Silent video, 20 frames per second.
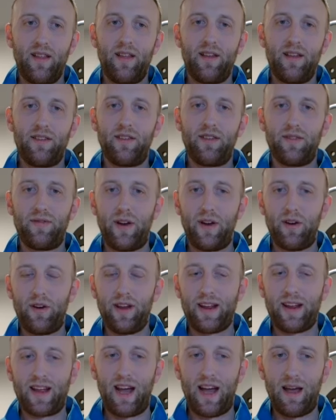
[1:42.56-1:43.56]
This is
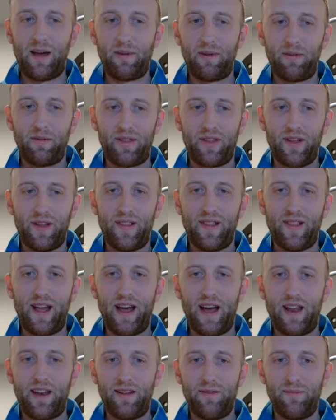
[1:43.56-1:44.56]
very common with a
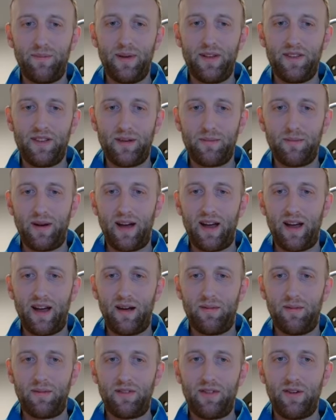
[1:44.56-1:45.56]
lot of busy
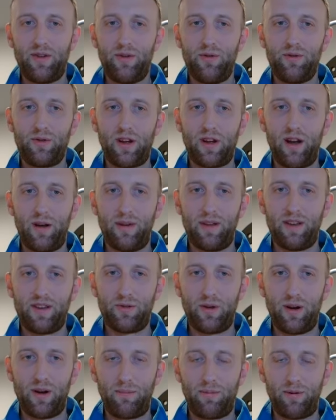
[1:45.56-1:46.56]
moms who come
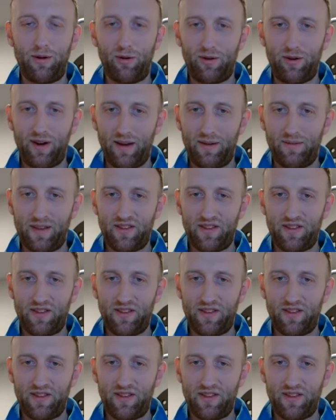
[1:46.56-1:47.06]
into our program.